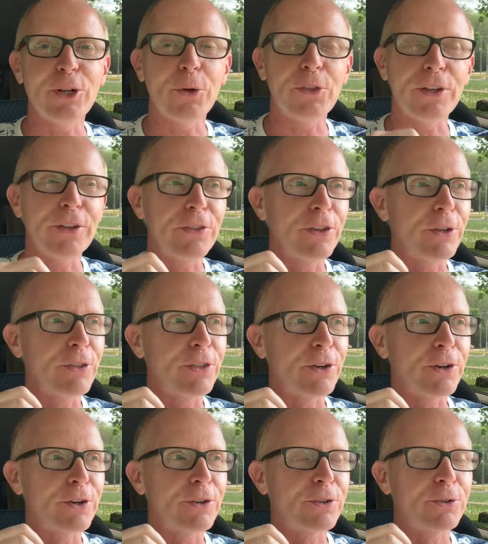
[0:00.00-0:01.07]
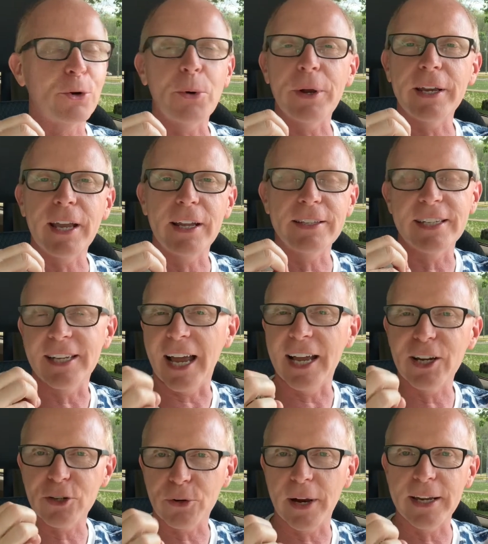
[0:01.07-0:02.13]
The crowing and
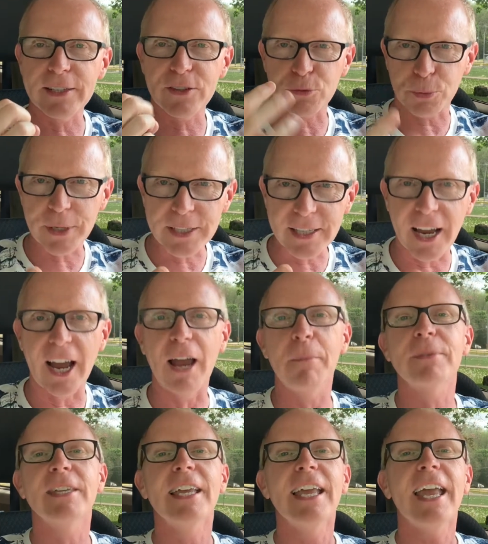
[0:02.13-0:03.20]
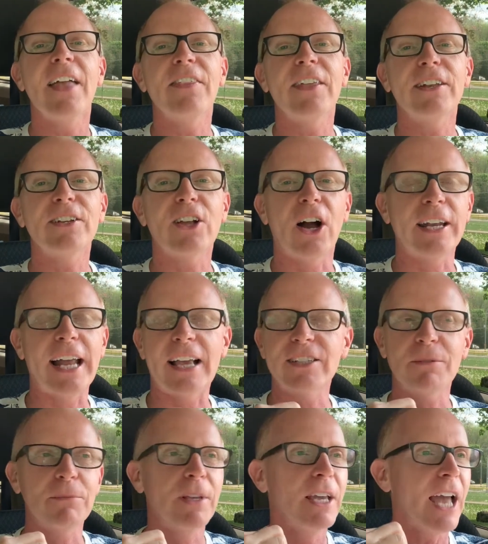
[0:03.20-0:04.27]
denying Christ 3 times, and then God asked
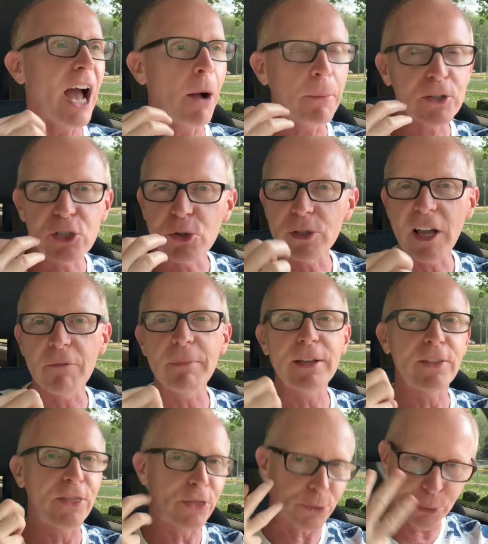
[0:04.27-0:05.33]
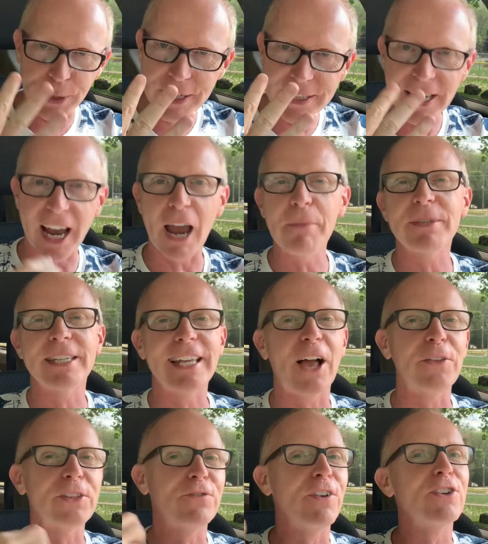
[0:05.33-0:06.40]
him, how much you love me? 3 times, and now
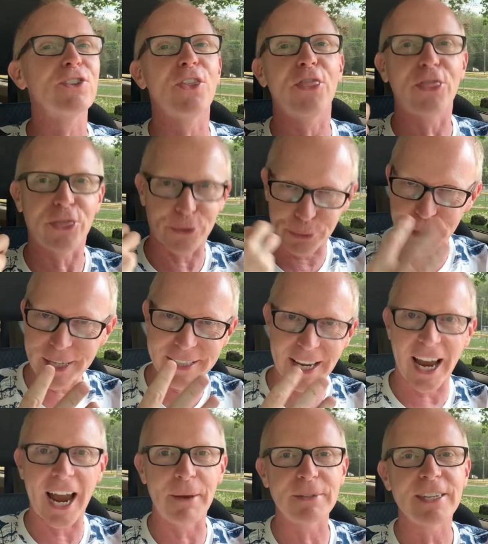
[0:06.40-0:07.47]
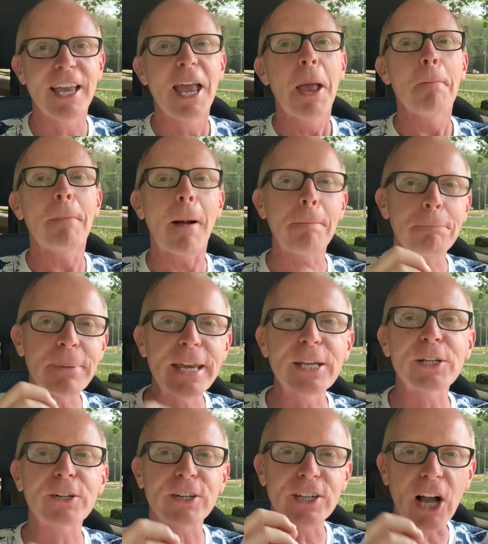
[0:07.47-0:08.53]
this vision 3 times. But
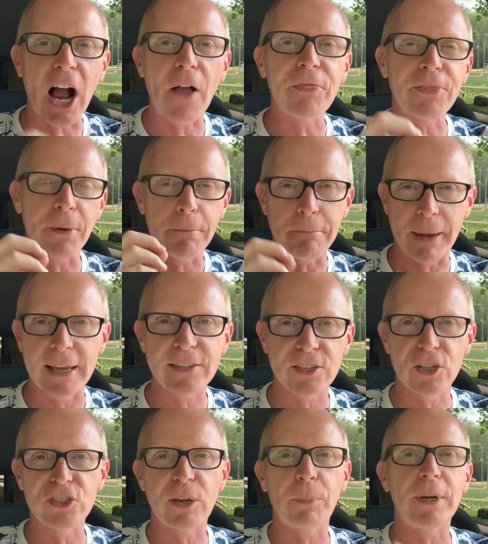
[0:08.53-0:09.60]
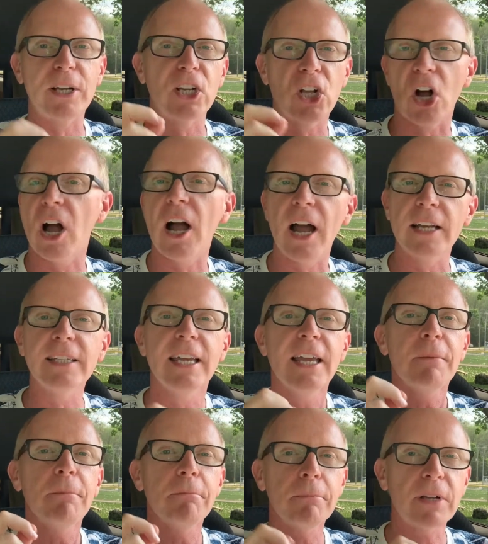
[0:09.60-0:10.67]
Peter got the message that what God
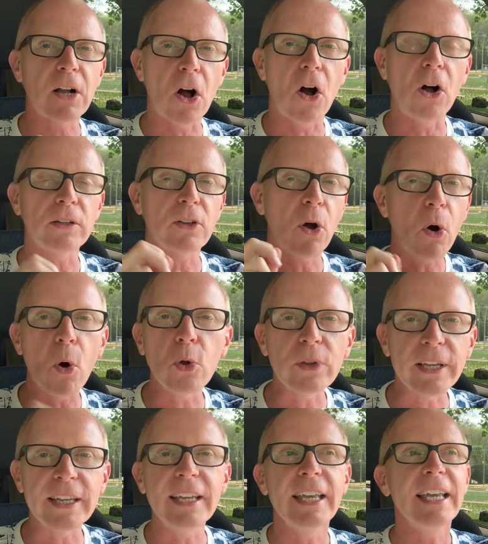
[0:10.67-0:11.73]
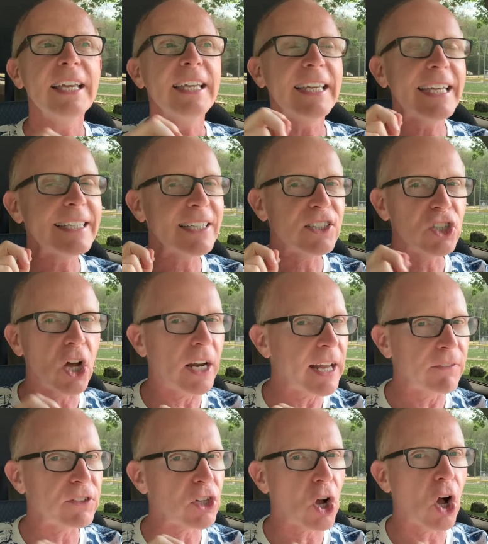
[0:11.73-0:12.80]
called holy, he did not
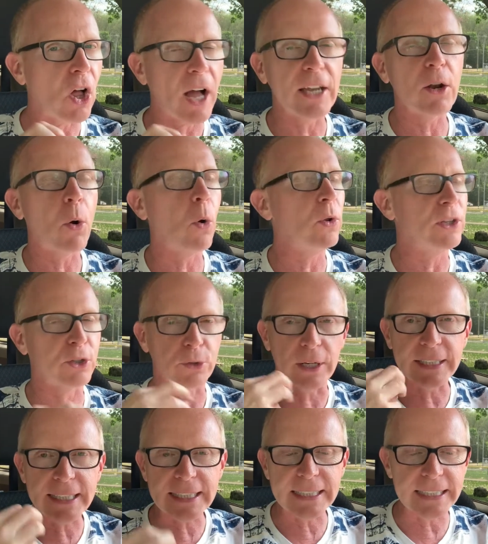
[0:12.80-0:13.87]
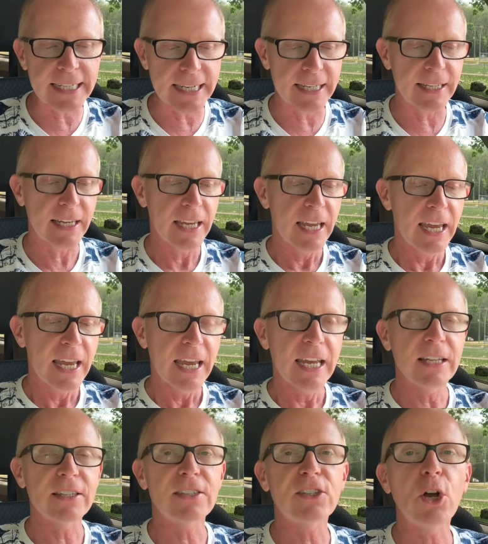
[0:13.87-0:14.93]
have to call unholy or unclean.
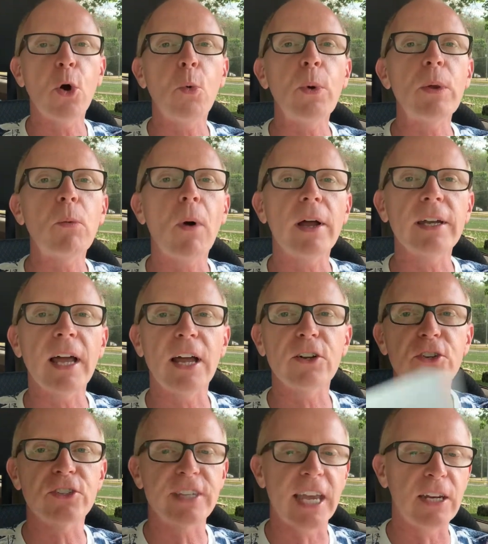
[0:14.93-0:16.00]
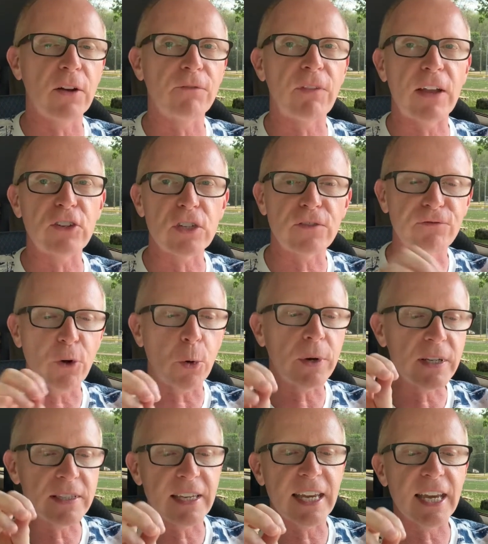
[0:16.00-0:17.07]
And so we want to understand and just
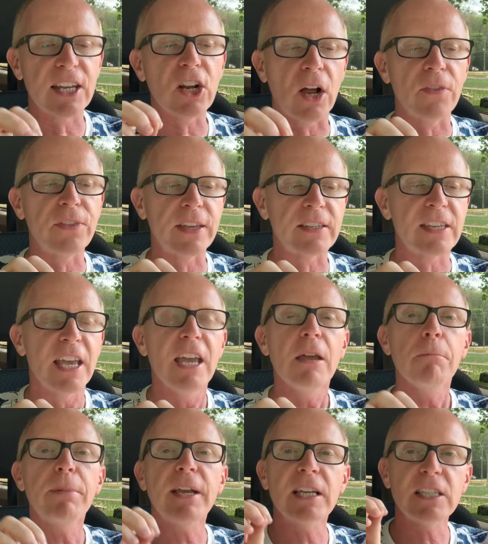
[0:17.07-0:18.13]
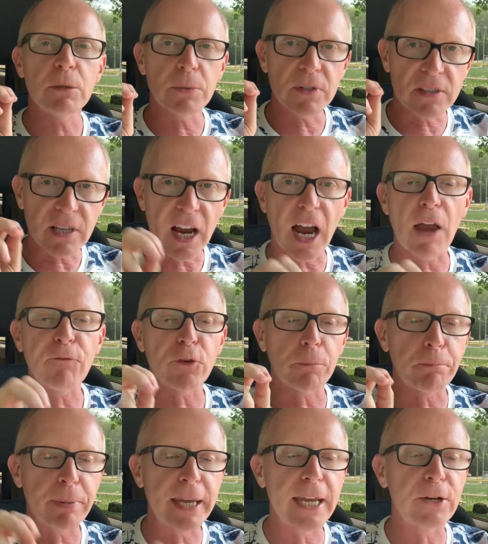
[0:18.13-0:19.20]
focus in on this because it was time for
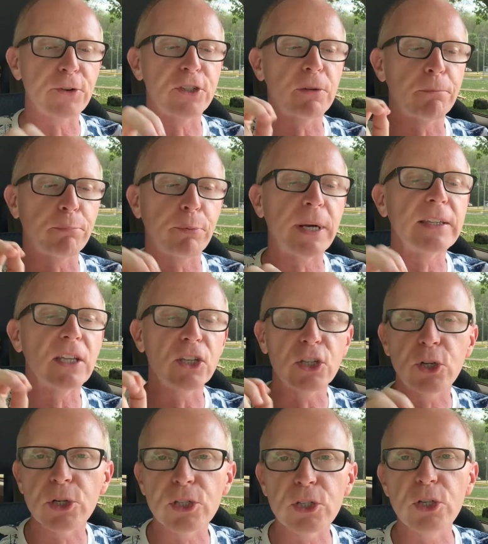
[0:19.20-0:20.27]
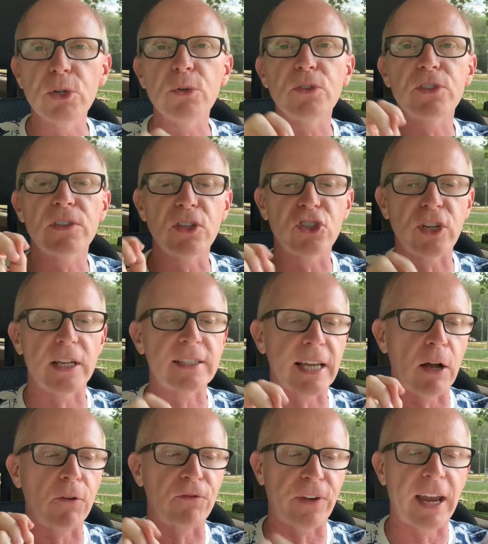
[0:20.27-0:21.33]
Peter to bring the good news to the
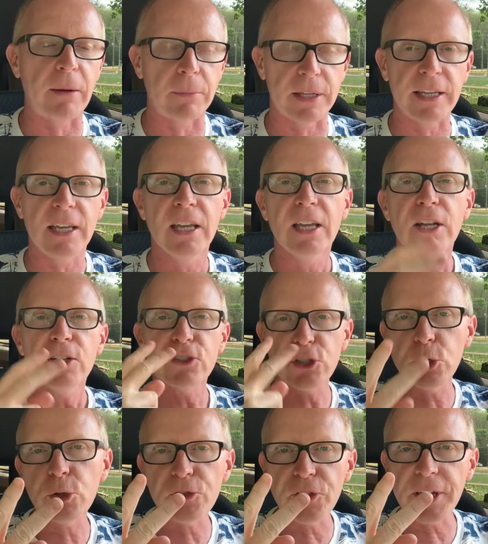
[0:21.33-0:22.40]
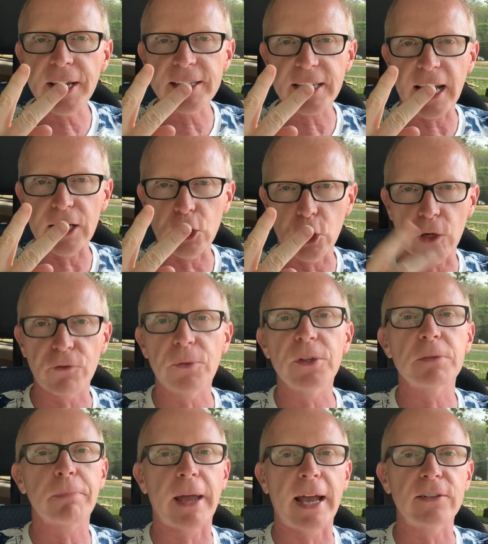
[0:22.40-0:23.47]
Gentile family. 2 things I learned from
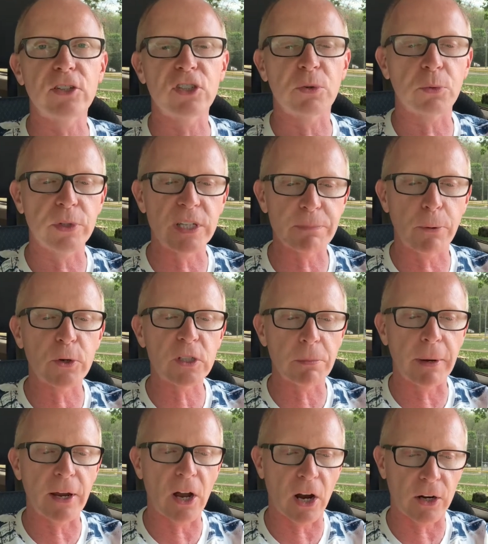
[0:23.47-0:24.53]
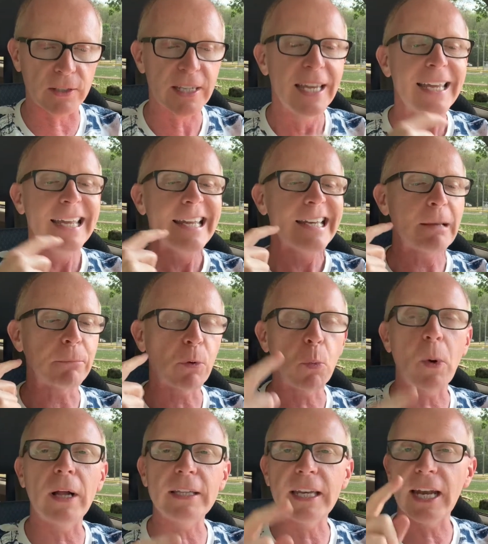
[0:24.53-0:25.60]
this passage that really spoke to my heart. Number
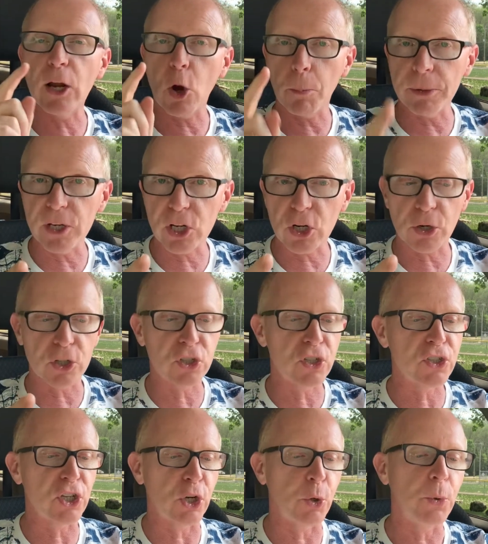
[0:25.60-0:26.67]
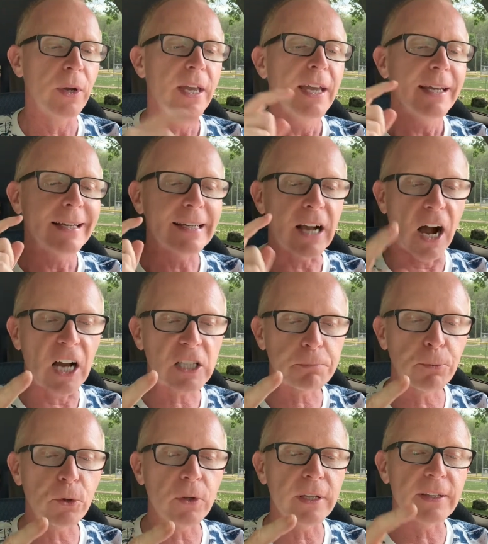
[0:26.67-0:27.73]
1, and I hope it encourages you,
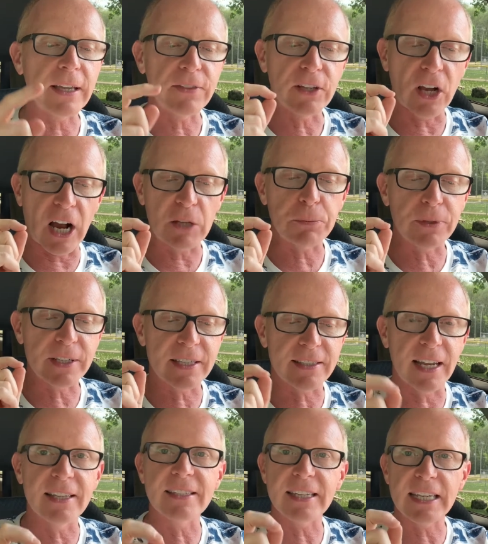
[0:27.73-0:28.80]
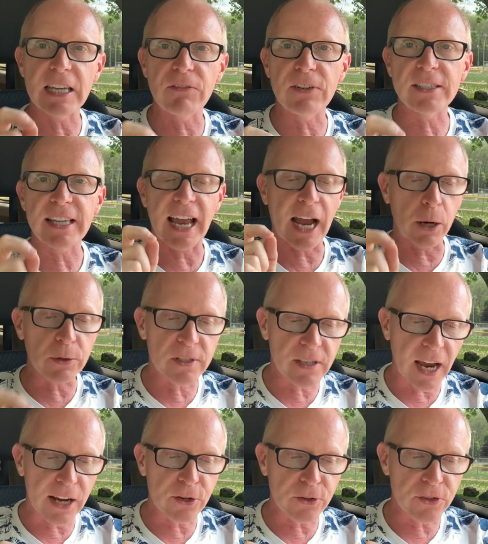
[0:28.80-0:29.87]
the gospel extends even to
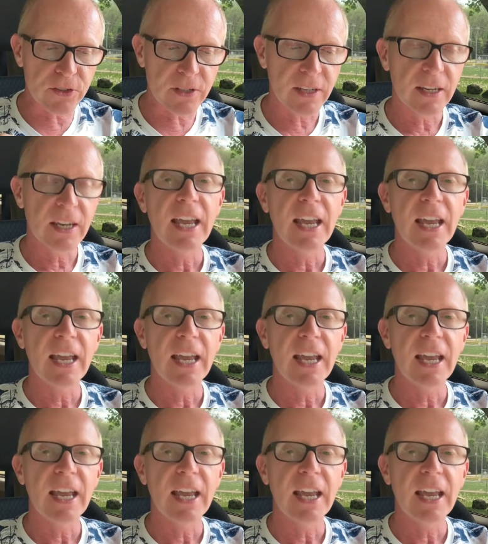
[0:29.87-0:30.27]
outsiders.